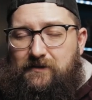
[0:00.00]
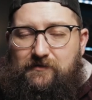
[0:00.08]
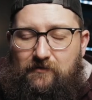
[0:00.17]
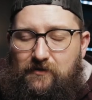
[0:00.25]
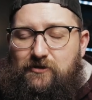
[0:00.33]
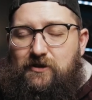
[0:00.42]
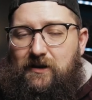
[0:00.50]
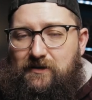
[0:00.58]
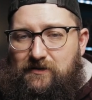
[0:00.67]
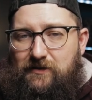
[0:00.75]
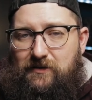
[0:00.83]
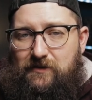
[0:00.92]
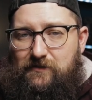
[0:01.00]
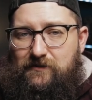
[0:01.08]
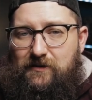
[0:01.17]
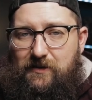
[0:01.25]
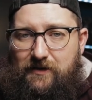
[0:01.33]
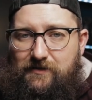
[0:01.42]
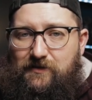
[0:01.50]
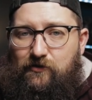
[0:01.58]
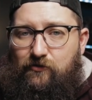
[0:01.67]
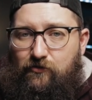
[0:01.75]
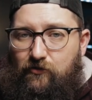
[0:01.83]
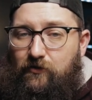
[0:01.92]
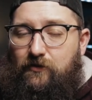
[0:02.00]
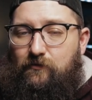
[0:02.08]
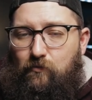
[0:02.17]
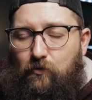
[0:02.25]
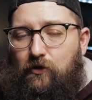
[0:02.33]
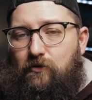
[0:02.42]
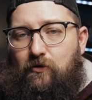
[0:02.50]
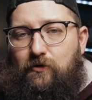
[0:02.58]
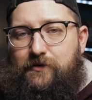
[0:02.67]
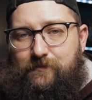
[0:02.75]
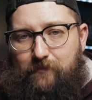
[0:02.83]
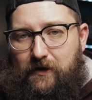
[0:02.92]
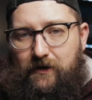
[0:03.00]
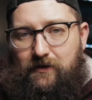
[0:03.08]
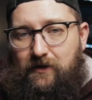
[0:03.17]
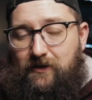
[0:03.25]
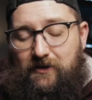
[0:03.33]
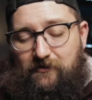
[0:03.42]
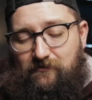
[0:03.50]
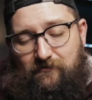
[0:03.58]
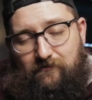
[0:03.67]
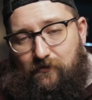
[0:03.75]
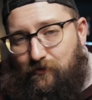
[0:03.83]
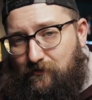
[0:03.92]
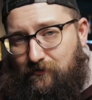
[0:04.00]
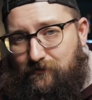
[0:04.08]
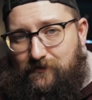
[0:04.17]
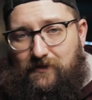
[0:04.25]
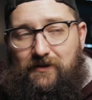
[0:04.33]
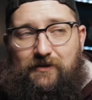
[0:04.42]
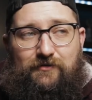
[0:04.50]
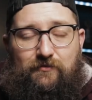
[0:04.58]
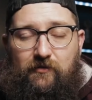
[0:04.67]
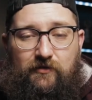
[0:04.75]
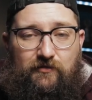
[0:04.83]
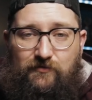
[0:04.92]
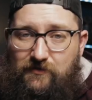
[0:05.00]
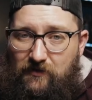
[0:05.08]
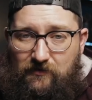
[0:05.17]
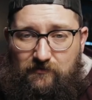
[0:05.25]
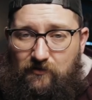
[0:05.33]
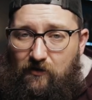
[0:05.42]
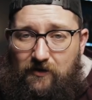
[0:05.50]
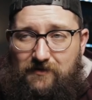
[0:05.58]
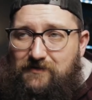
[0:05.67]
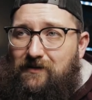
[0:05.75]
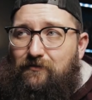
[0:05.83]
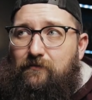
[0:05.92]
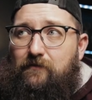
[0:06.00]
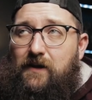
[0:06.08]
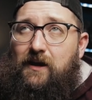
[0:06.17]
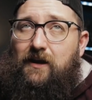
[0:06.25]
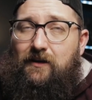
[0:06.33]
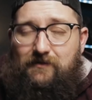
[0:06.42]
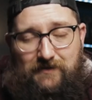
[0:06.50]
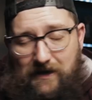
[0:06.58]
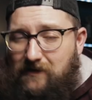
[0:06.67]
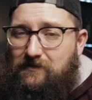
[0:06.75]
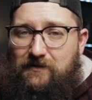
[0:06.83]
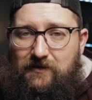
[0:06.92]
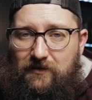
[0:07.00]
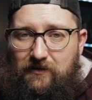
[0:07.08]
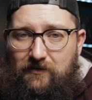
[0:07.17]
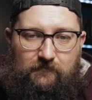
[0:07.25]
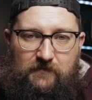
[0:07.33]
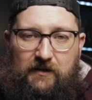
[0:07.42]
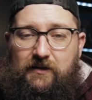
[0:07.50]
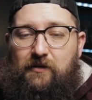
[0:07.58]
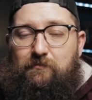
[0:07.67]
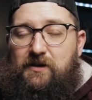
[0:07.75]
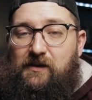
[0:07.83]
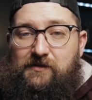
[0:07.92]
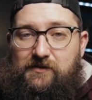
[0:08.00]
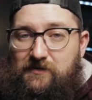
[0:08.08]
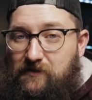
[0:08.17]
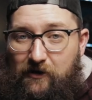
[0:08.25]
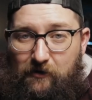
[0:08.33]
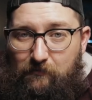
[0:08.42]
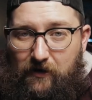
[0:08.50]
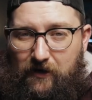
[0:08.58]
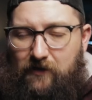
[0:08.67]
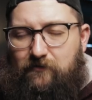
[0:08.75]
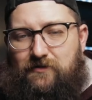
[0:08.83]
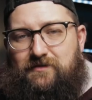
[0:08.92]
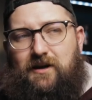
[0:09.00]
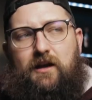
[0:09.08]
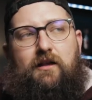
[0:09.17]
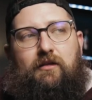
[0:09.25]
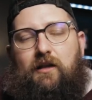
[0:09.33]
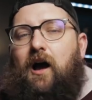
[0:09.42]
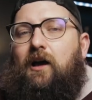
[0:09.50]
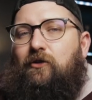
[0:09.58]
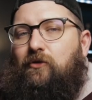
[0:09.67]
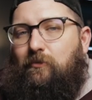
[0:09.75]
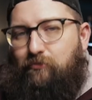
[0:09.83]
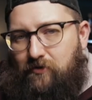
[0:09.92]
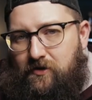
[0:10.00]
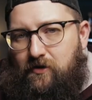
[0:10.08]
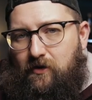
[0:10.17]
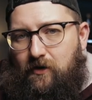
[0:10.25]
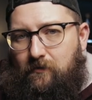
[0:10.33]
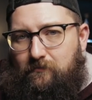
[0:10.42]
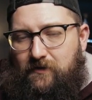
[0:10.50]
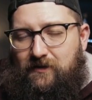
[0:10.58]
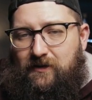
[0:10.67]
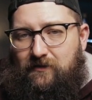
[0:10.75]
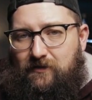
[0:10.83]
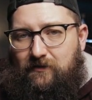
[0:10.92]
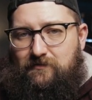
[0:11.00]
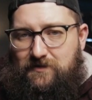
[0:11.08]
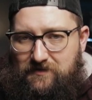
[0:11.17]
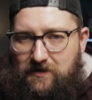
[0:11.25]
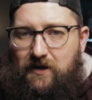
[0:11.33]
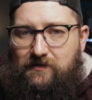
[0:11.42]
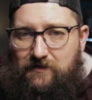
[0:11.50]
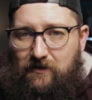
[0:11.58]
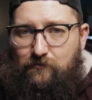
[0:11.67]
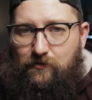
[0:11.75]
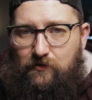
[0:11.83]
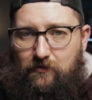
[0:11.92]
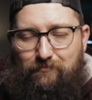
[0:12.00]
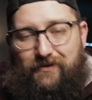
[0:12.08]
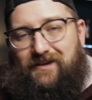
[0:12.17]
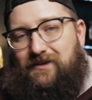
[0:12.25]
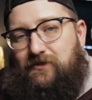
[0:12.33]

as cliche as it is, is a good workhorse mic. It can do vocals, it can do acoustic guitar and sound fantastic. It can be a snare mic. There's not a lot you can put it on that that thing does not sound good, but it